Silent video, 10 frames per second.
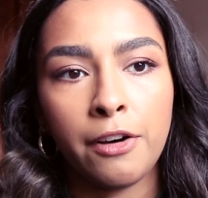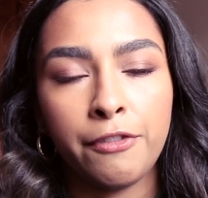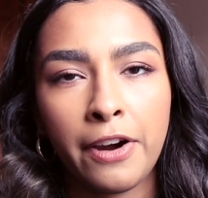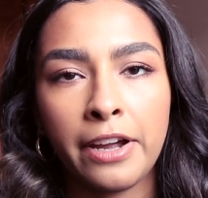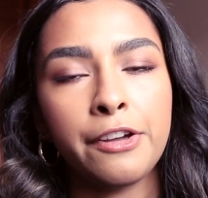a
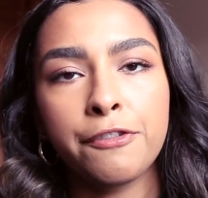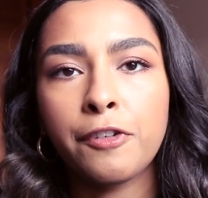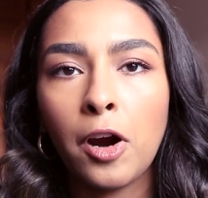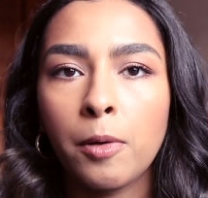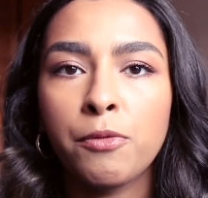very
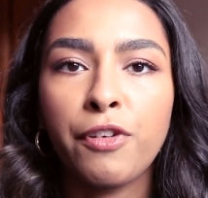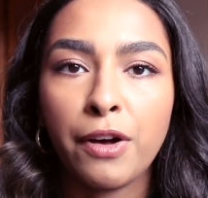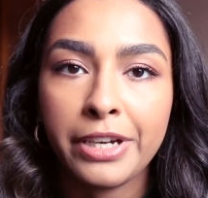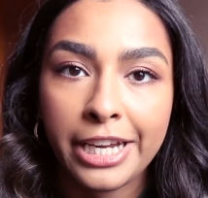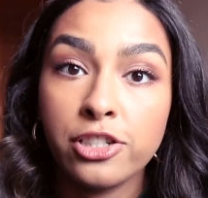firm
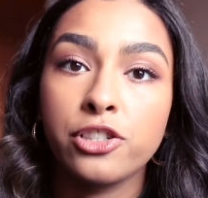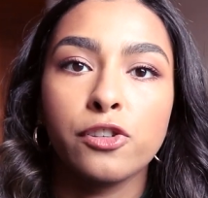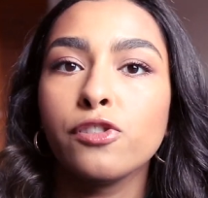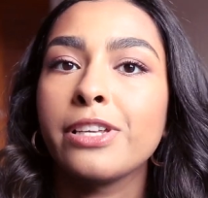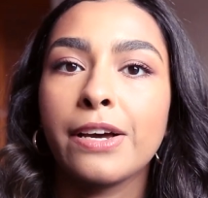
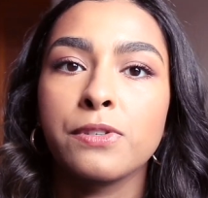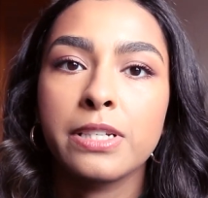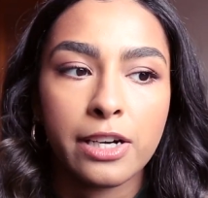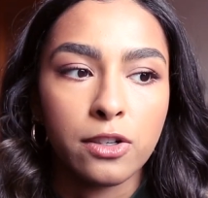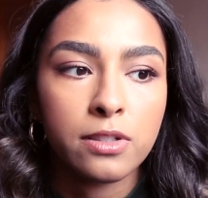foundational set of
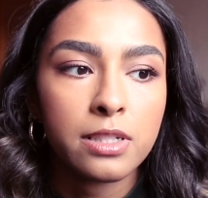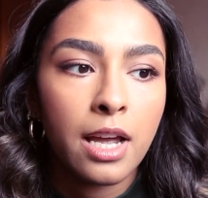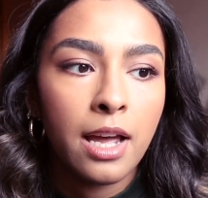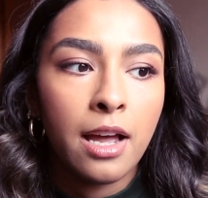skills